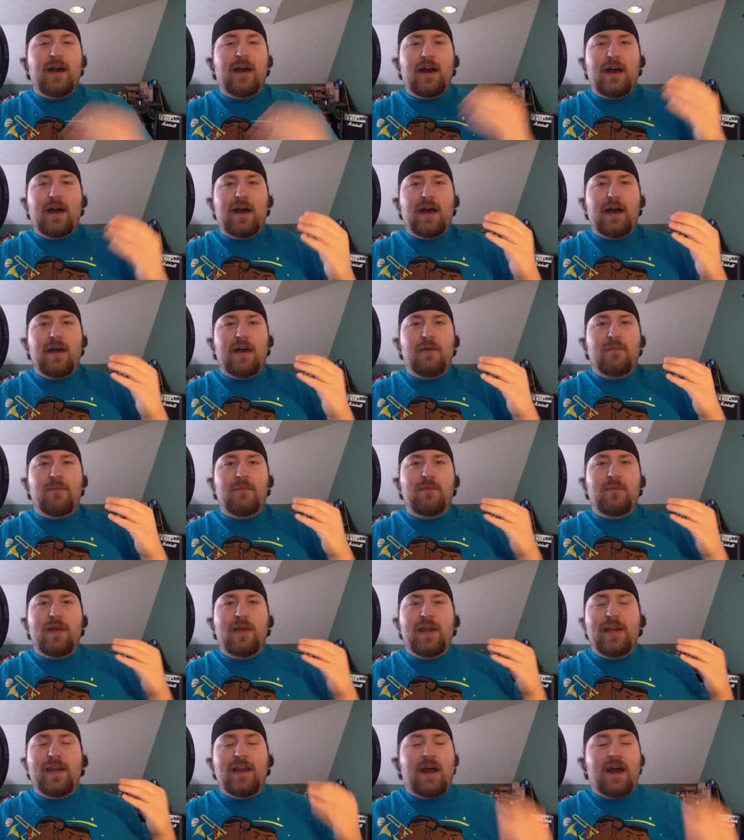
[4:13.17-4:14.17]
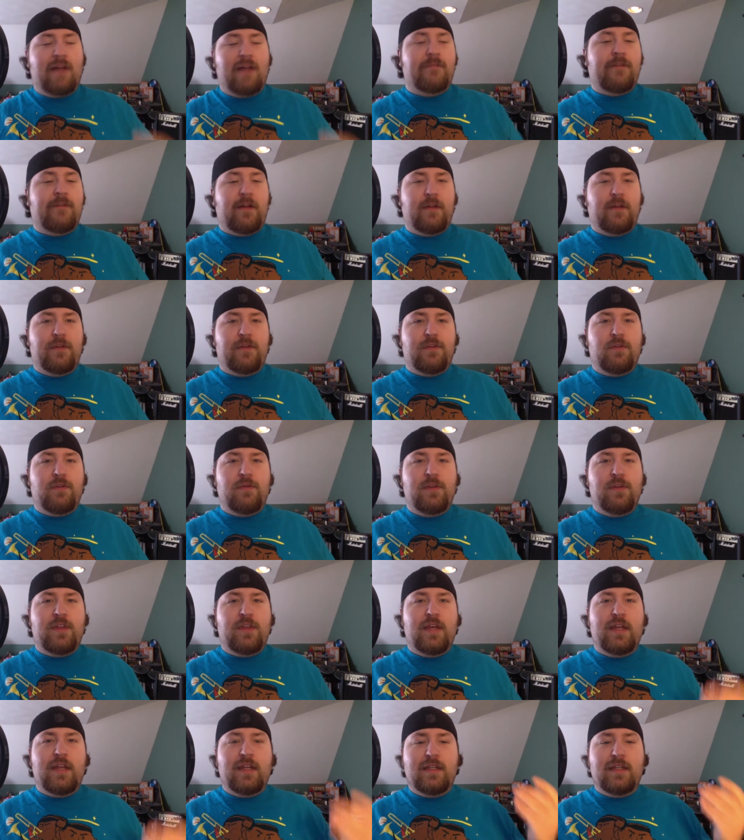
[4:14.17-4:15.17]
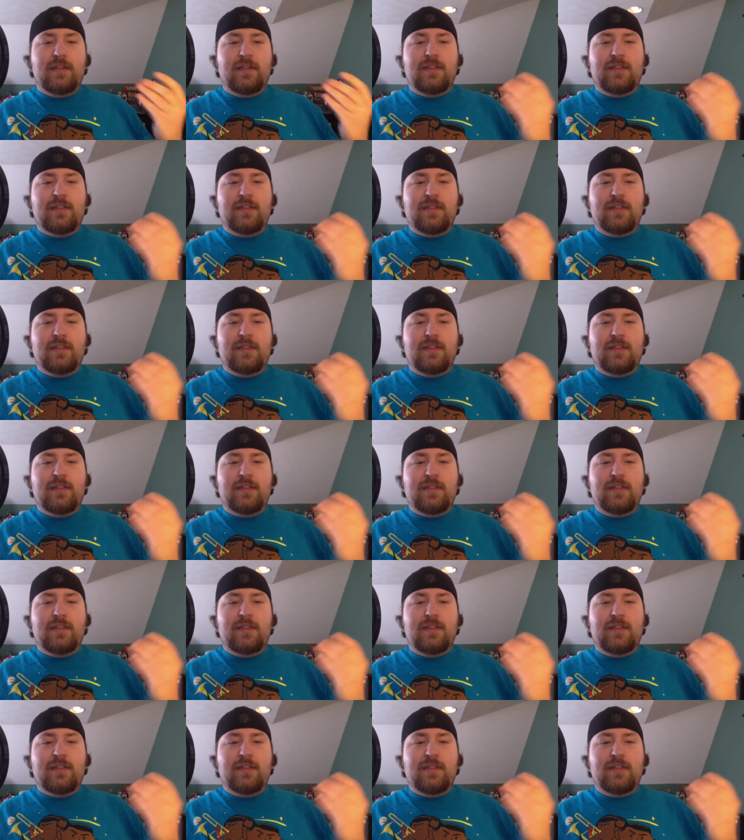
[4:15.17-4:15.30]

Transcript: uh, and not follow through with it.